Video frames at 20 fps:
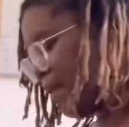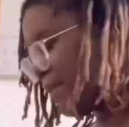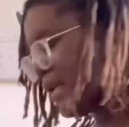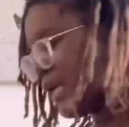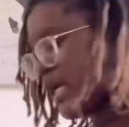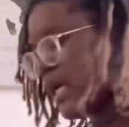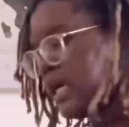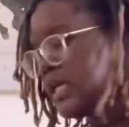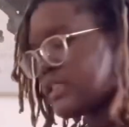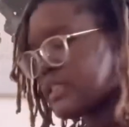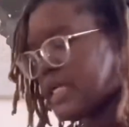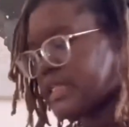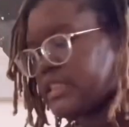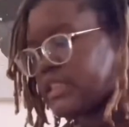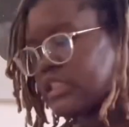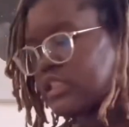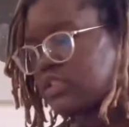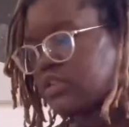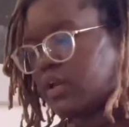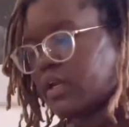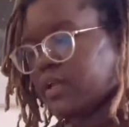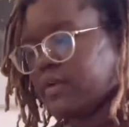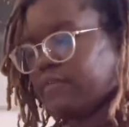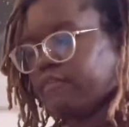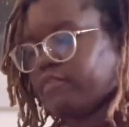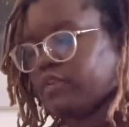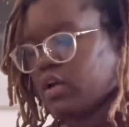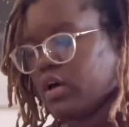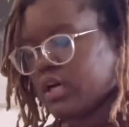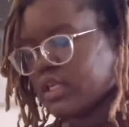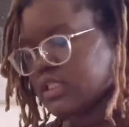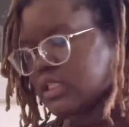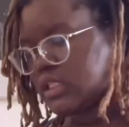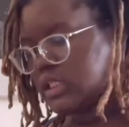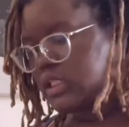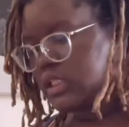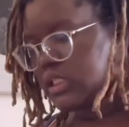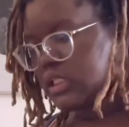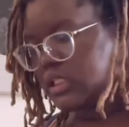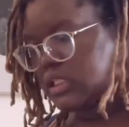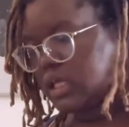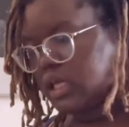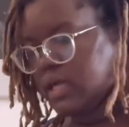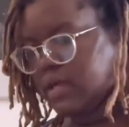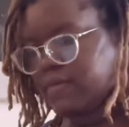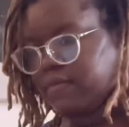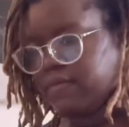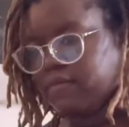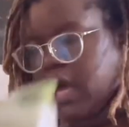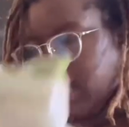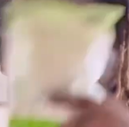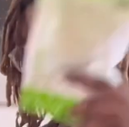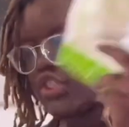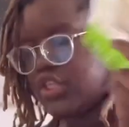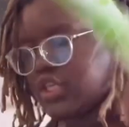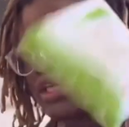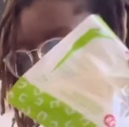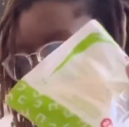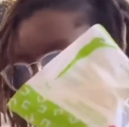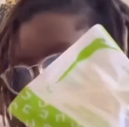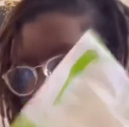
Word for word: because I just started flossing and stuff, I should have got